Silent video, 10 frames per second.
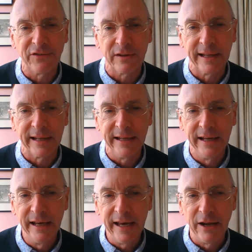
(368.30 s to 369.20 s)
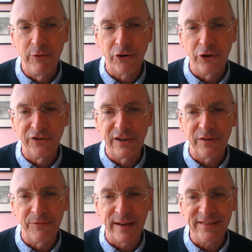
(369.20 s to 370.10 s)
recently in recruiting
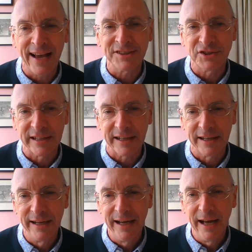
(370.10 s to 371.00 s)
some fantastic